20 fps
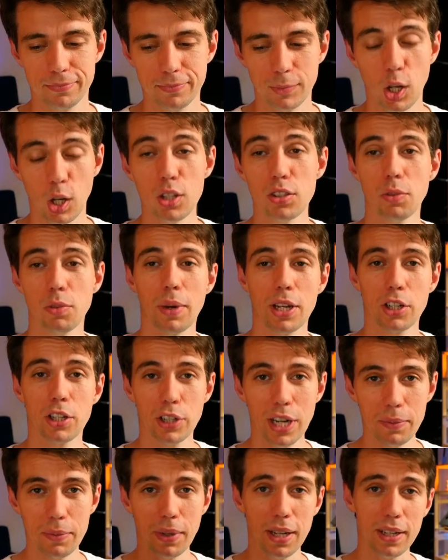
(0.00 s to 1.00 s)
Also, my
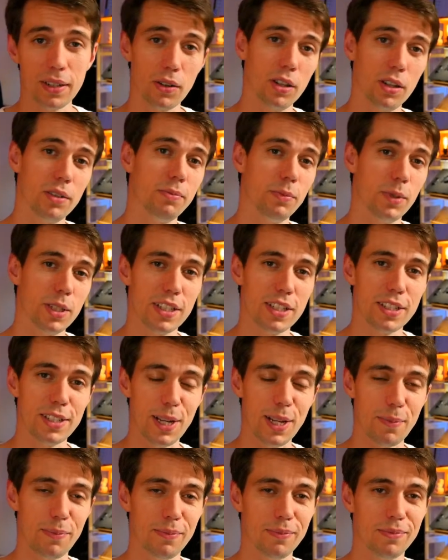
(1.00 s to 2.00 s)
grandma-in-law was the
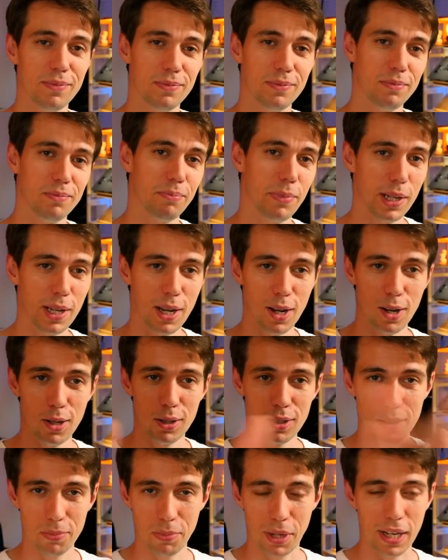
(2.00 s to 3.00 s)
same. Big
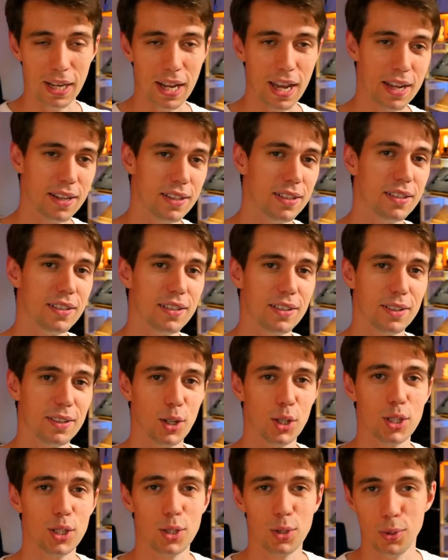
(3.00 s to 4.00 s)
house, big land. Now
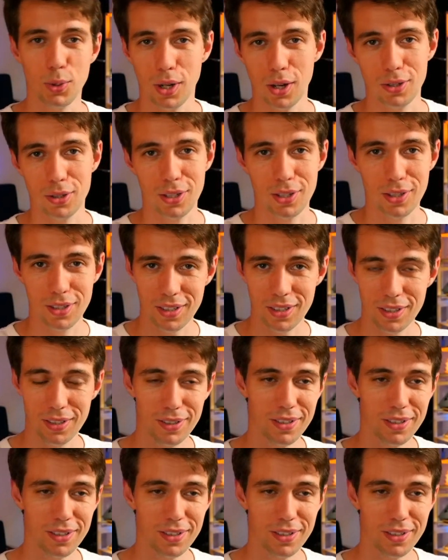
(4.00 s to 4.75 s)
it's 2 houses.